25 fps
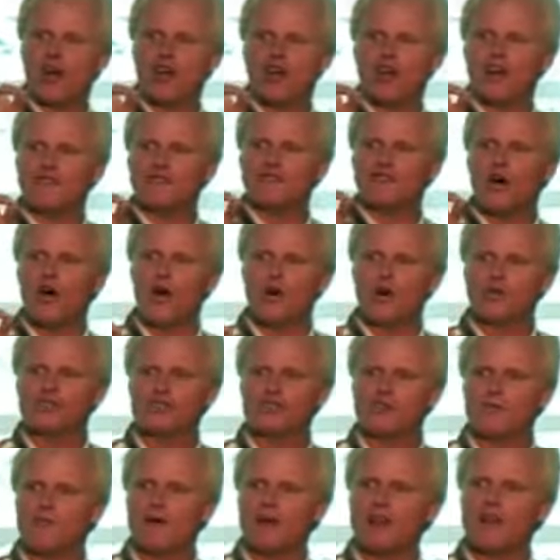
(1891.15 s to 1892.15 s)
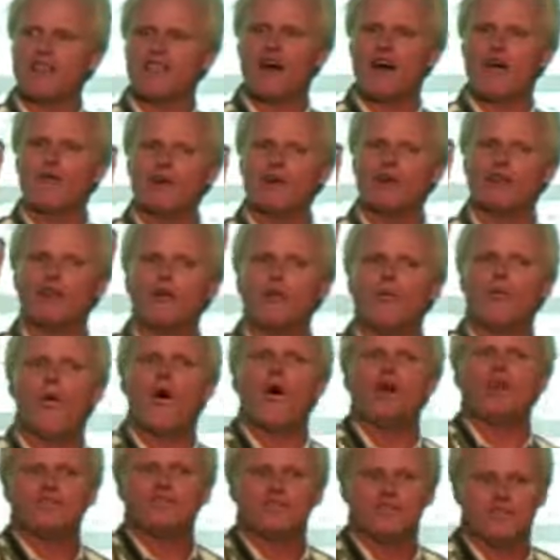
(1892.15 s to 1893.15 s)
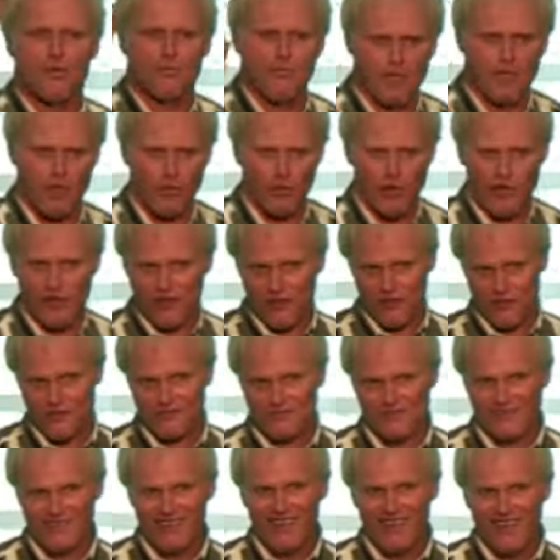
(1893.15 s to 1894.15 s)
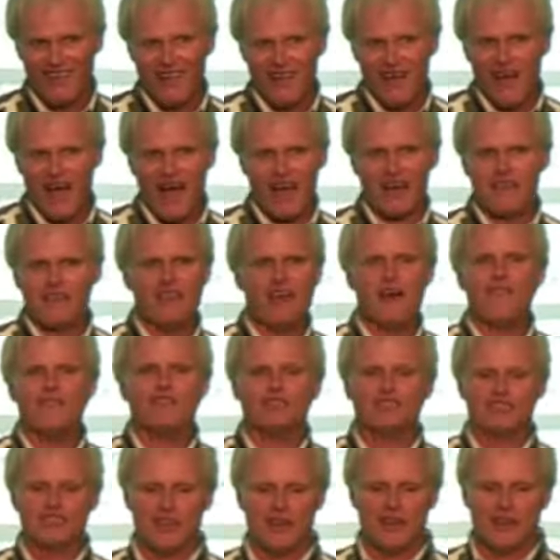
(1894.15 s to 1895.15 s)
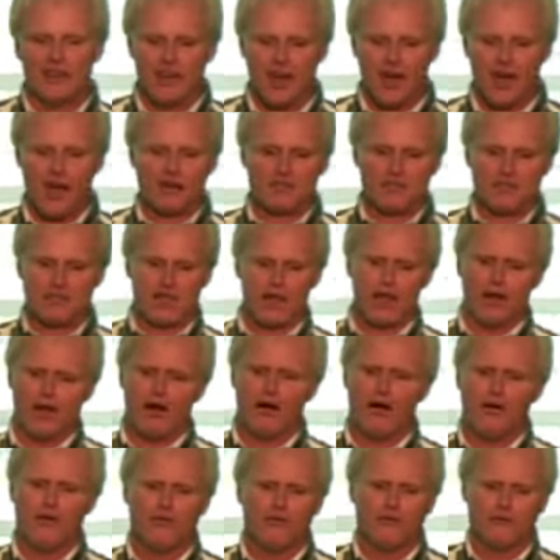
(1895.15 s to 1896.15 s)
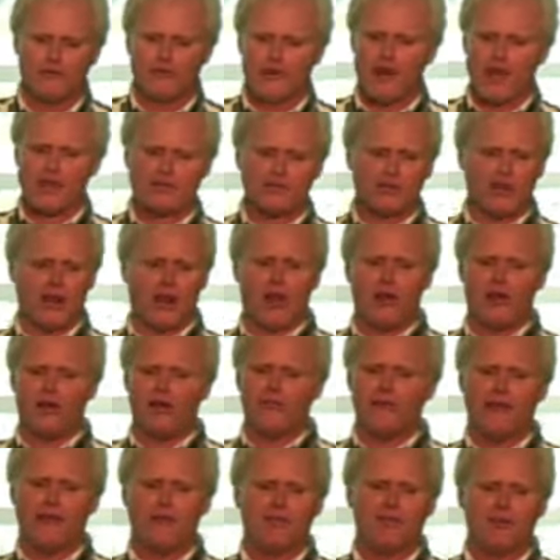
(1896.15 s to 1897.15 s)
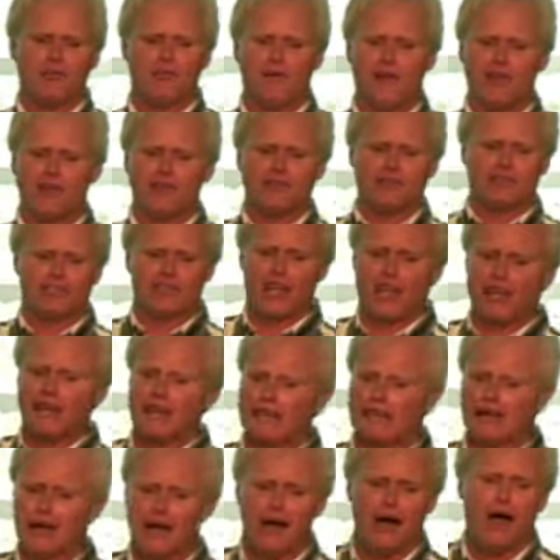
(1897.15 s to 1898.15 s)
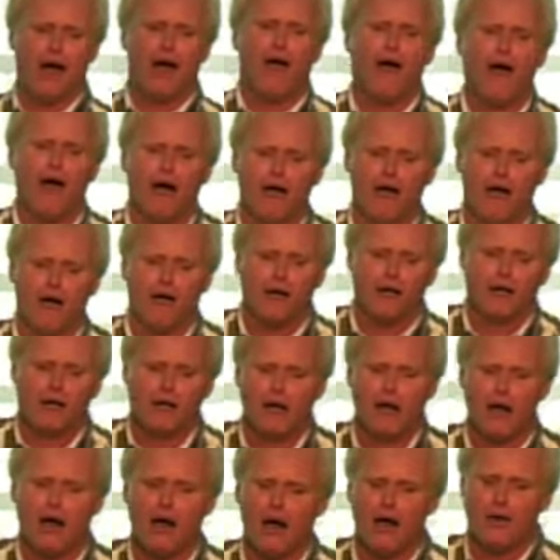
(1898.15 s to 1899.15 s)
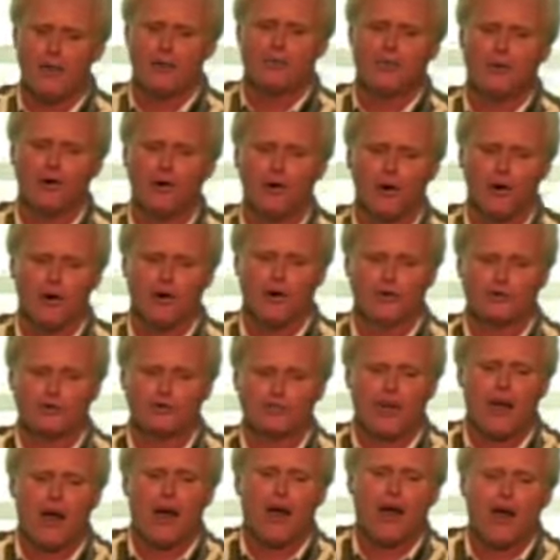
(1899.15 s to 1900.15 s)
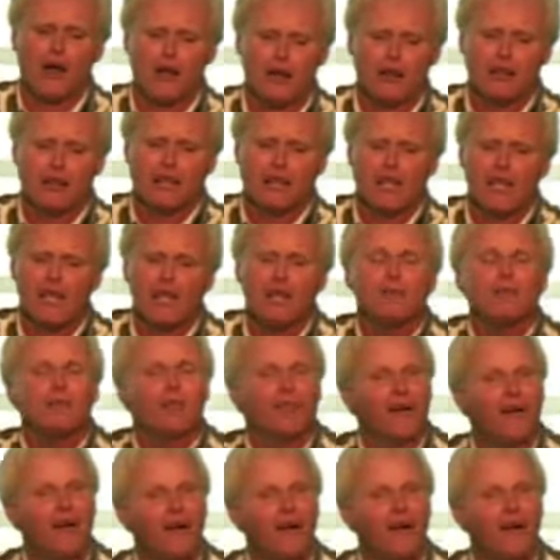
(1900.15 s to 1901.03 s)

enough to hold somebody that really wanted to be with Him. I have never seen God say, oh, press harder, maybe you'll break the chain. Come, oh, come, pull, tug, leap.